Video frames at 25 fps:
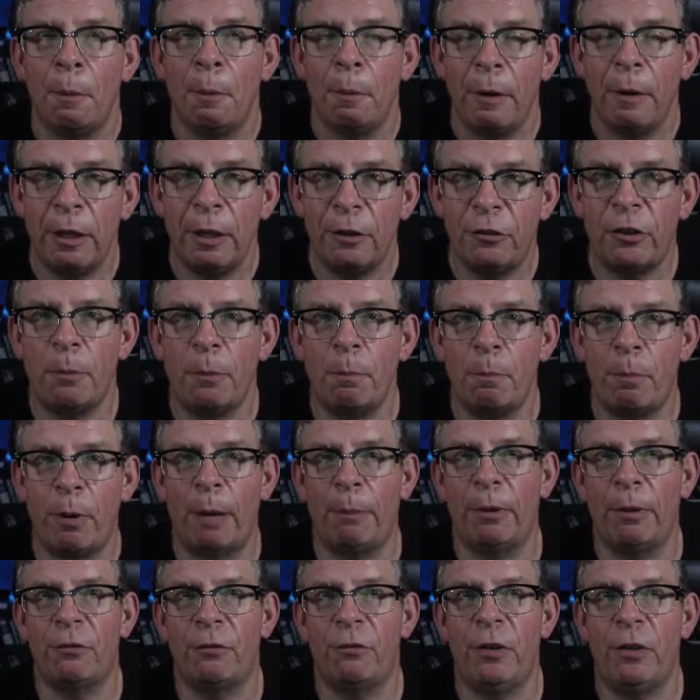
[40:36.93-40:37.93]
It's in
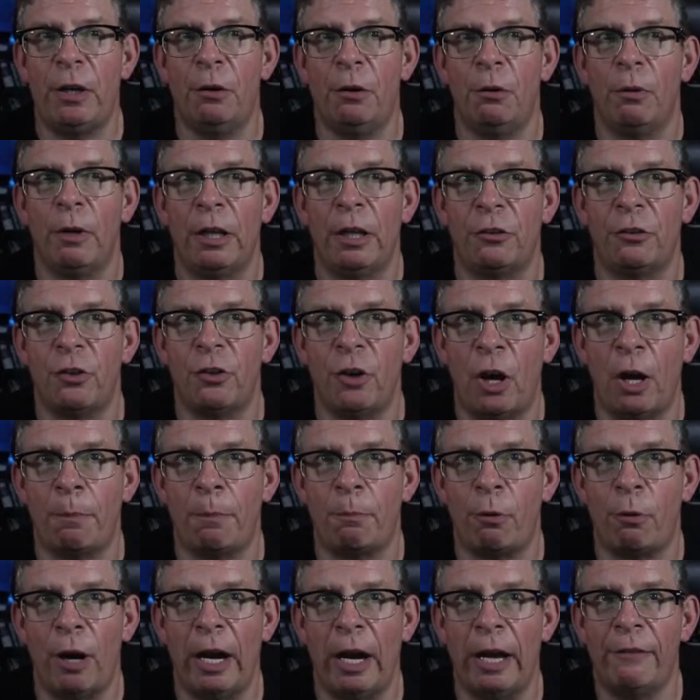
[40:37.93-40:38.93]
public view. It's not
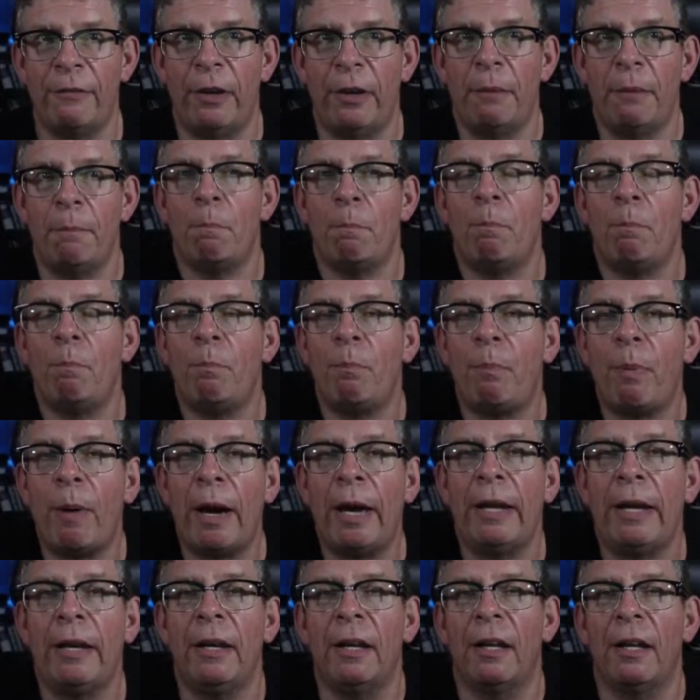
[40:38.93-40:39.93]
private.
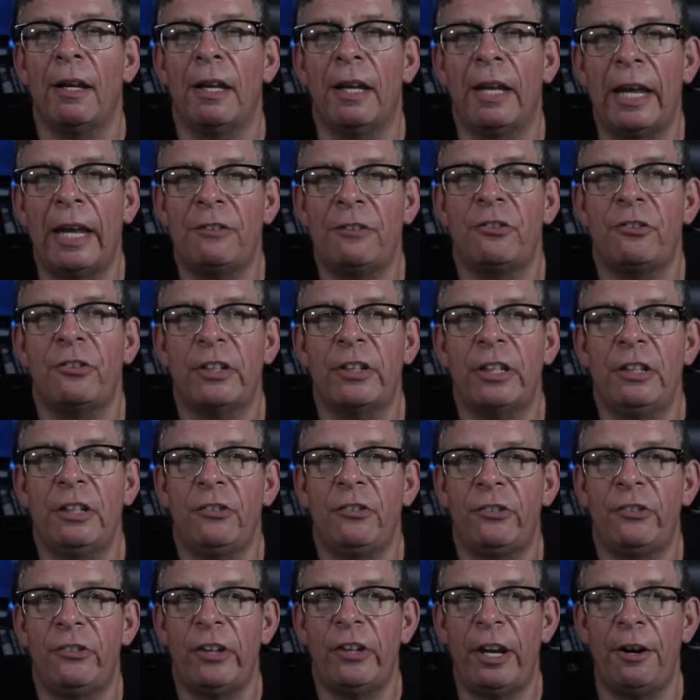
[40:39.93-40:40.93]
But let's
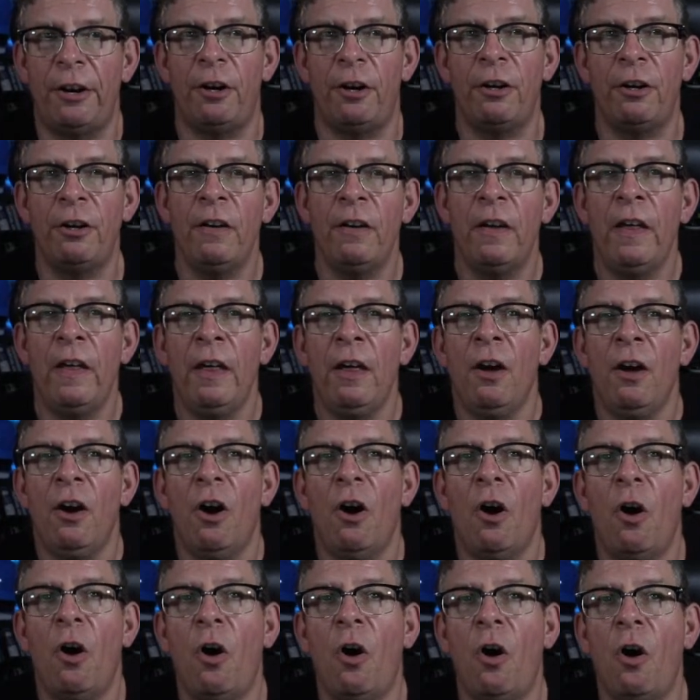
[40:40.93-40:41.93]
consider
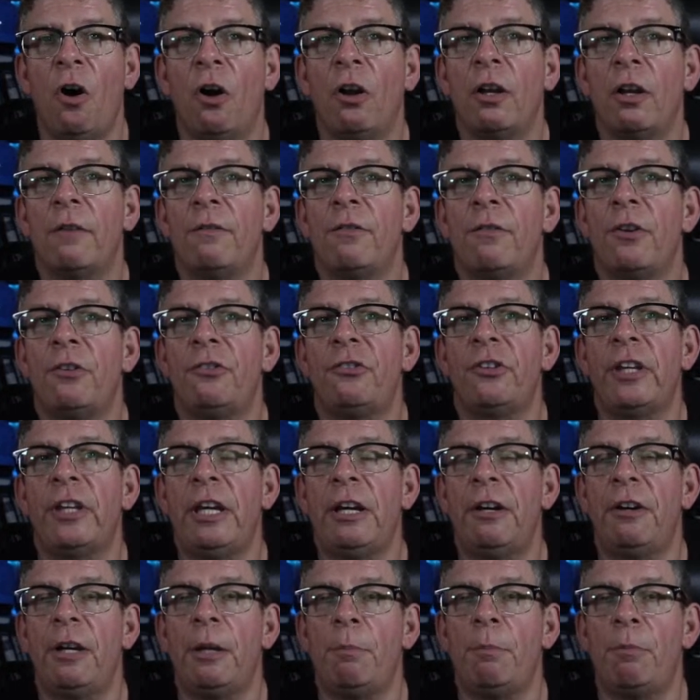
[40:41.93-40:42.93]
all of the
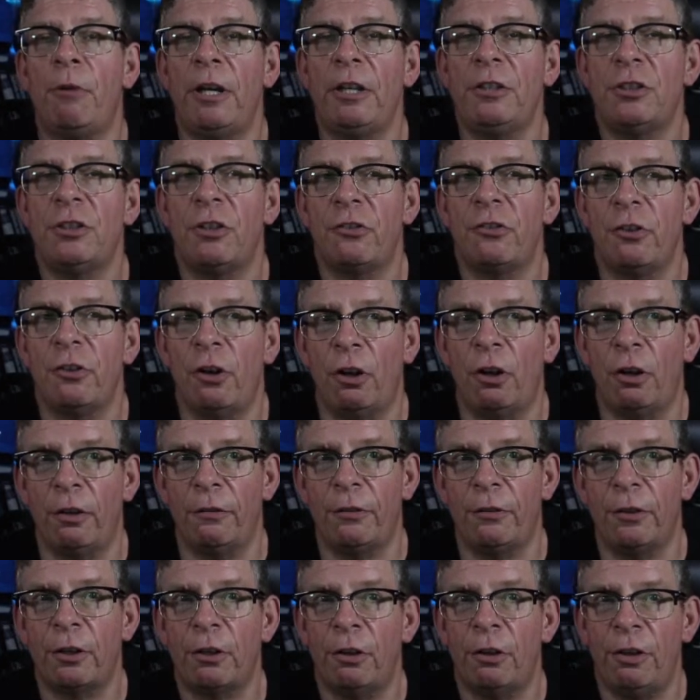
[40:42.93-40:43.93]
security breaches and all
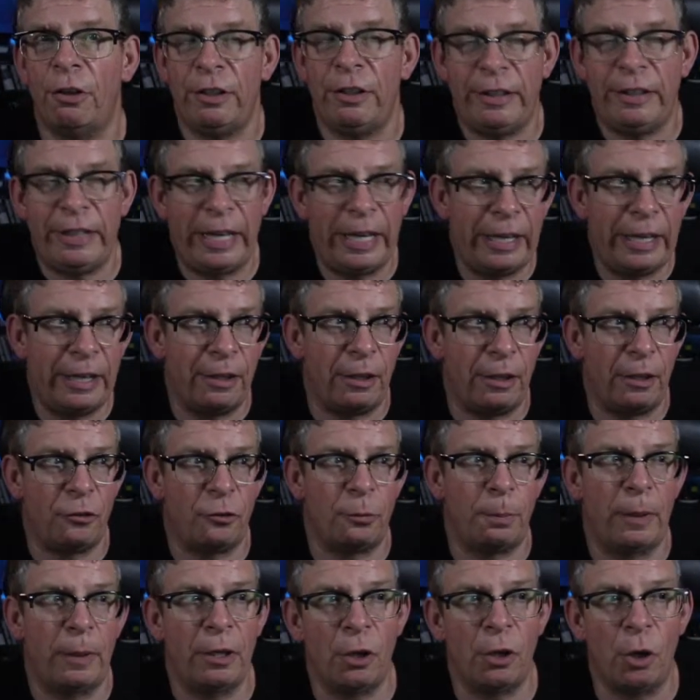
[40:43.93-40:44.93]
of the current data
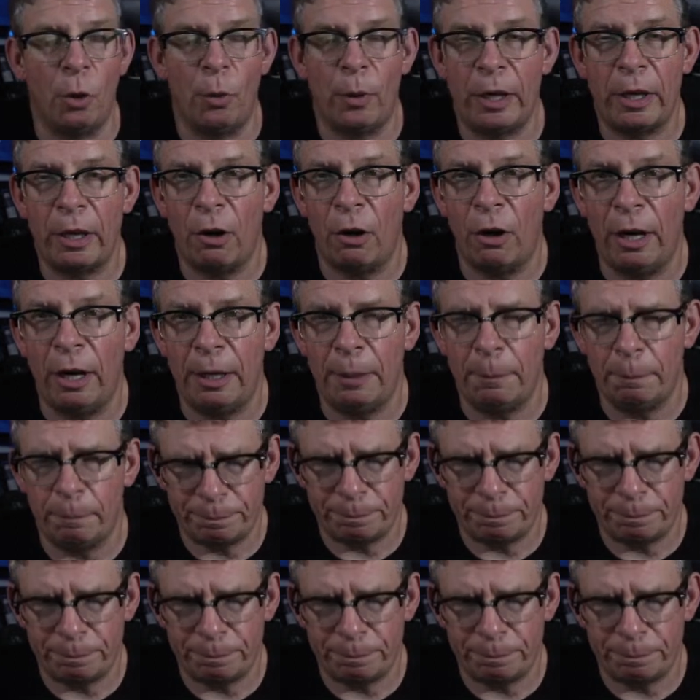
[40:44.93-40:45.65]
that's been going on